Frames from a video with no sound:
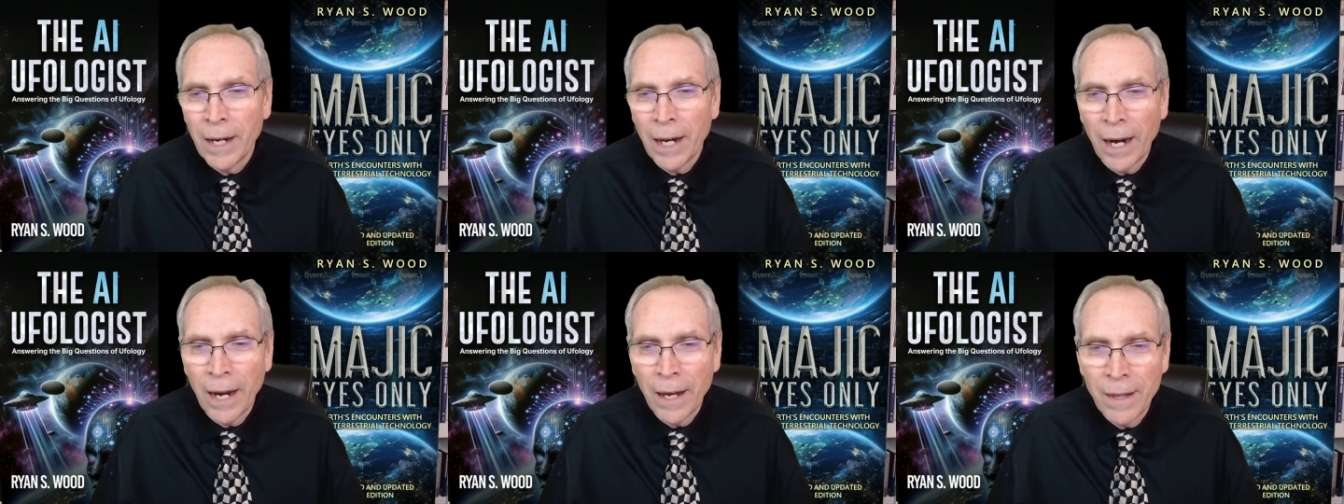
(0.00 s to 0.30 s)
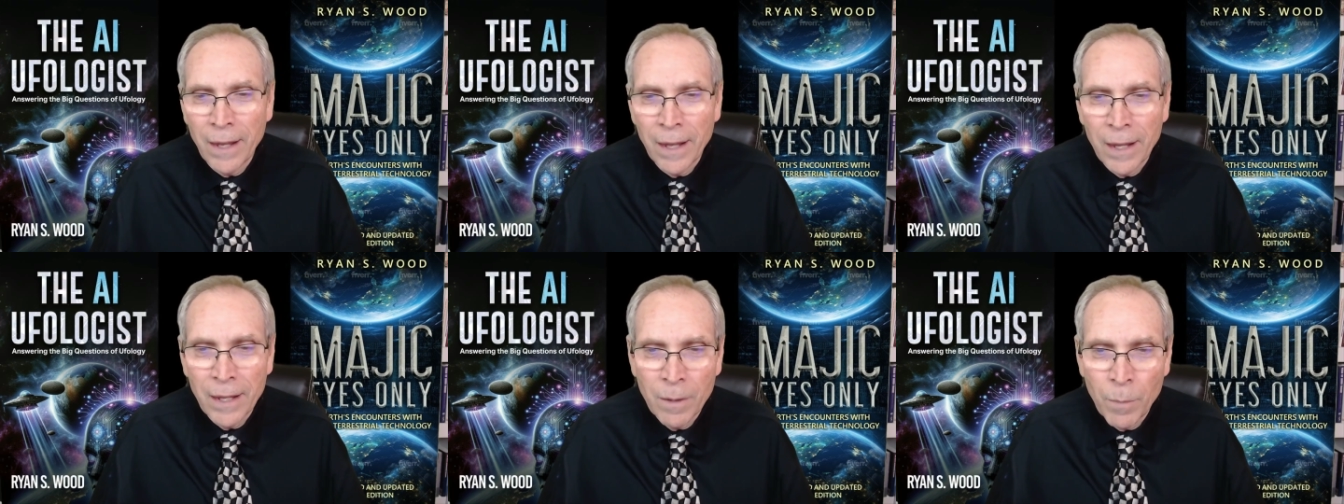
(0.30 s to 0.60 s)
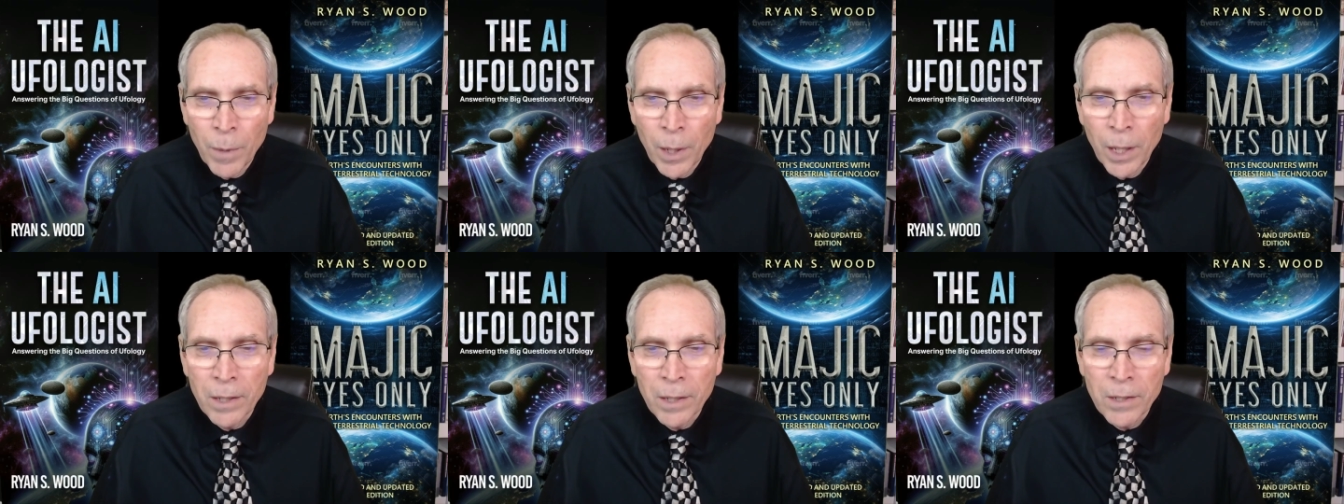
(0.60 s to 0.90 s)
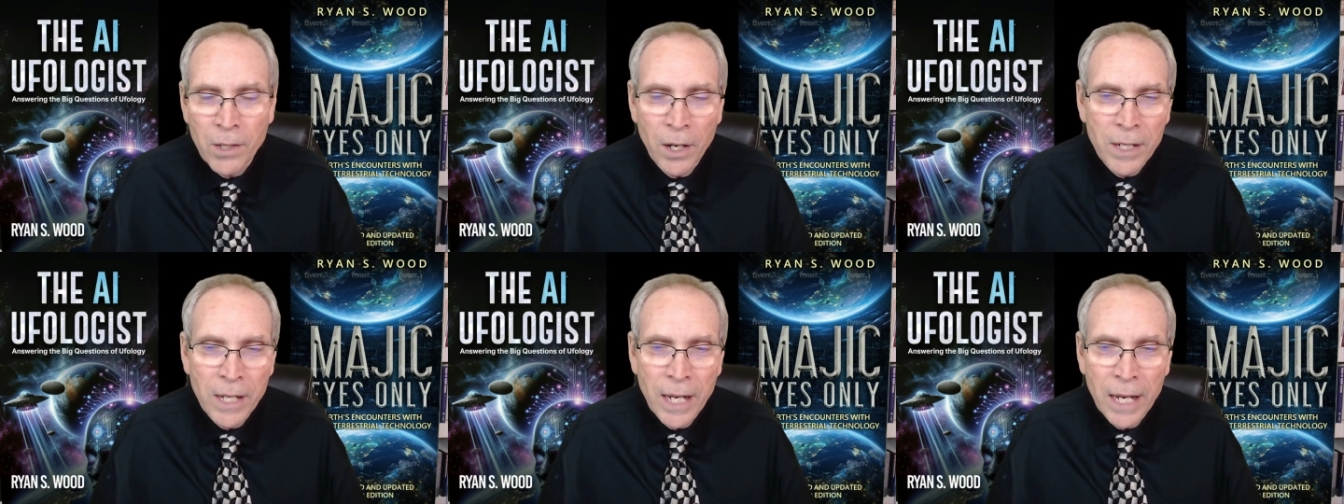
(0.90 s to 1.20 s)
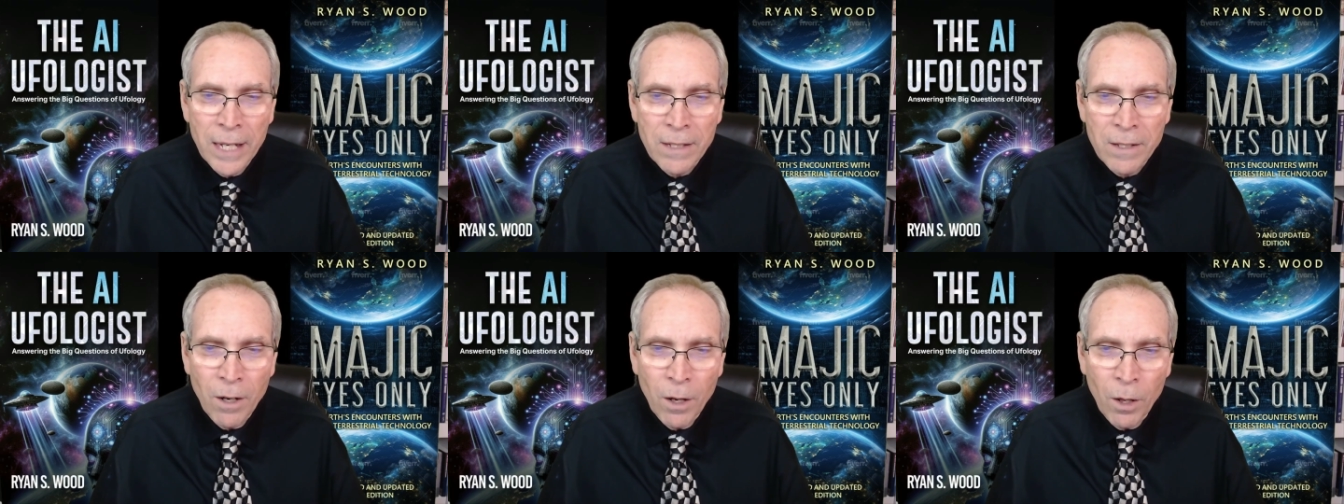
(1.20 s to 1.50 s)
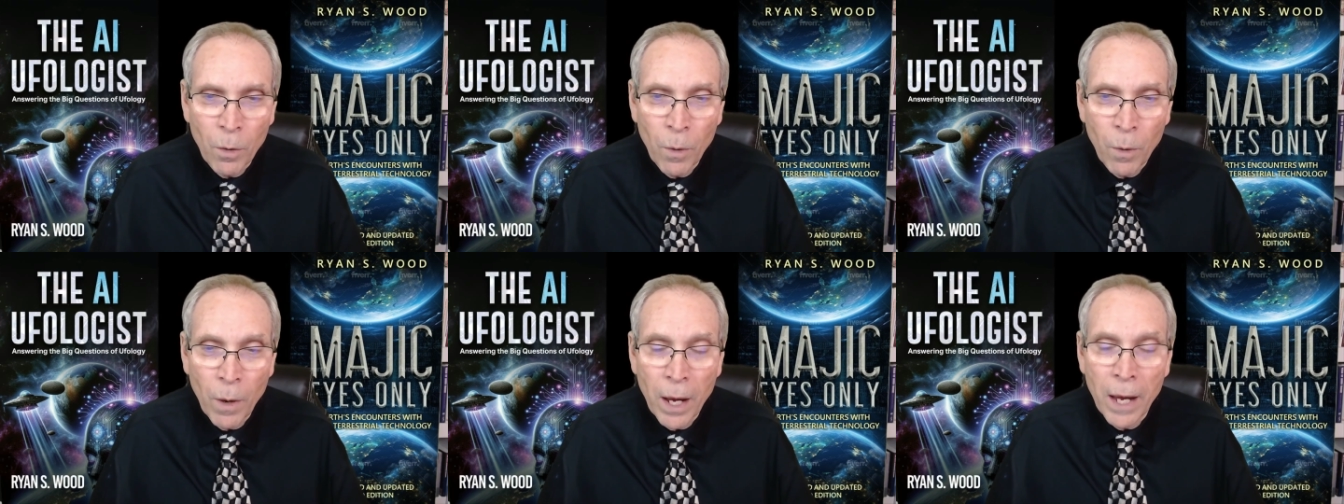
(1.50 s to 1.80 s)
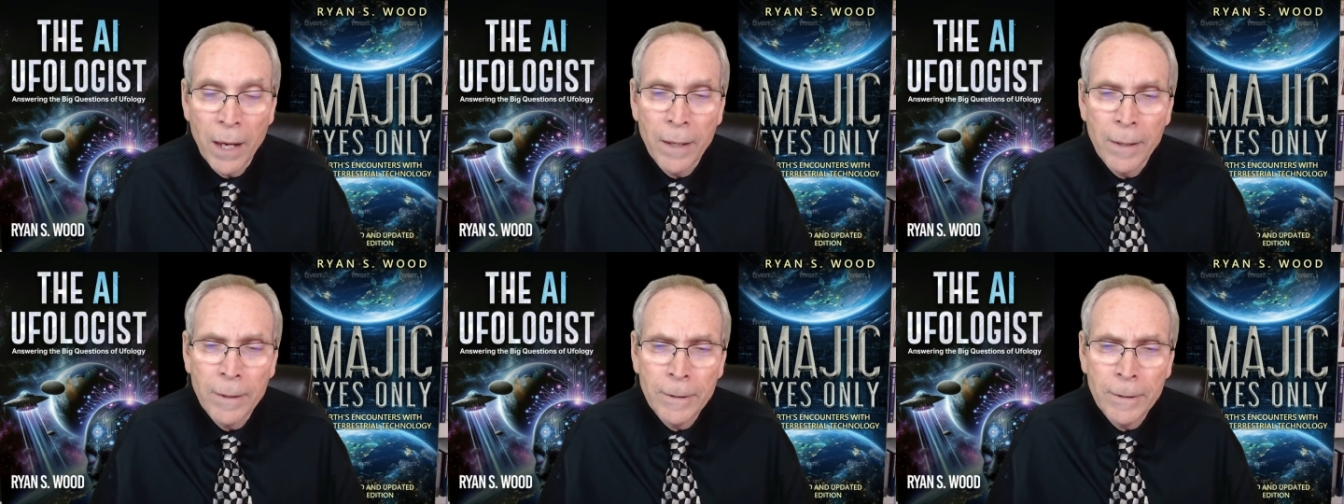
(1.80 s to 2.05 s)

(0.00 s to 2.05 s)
and then the military takes it all away.